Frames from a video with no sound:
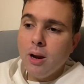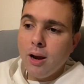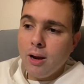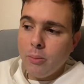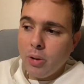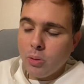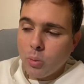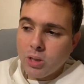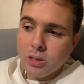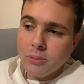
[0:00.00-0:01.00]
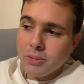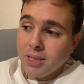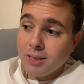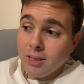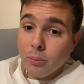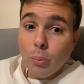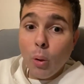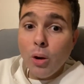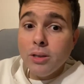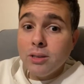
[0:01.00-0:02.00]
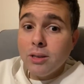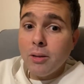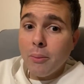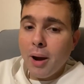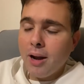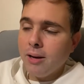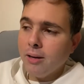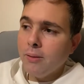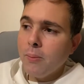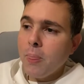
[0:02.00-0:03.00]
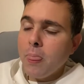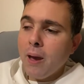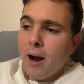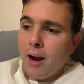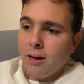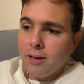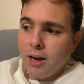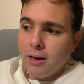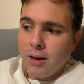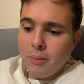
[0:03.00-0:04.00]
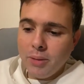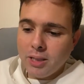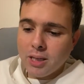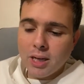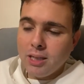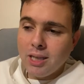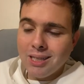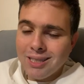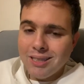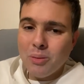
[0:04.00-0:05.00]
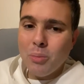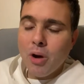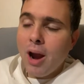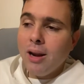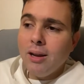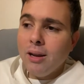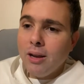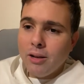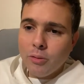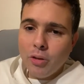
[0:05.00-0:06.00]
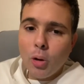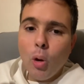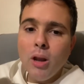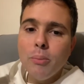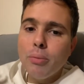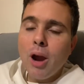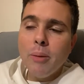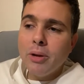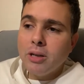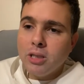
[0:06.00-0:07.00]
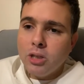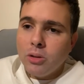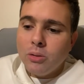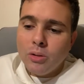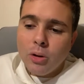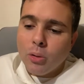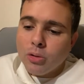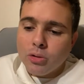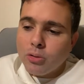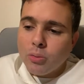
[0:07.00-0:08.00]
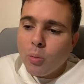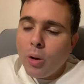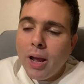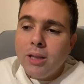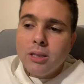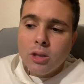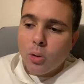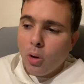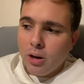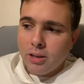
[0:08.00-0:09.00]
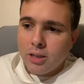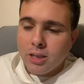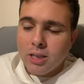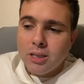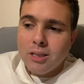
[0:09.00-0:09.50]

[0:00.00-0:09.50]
and Wisdom 16 points to the manna and basically says it's a bread. They call it bread because it, what else to call it? Because it's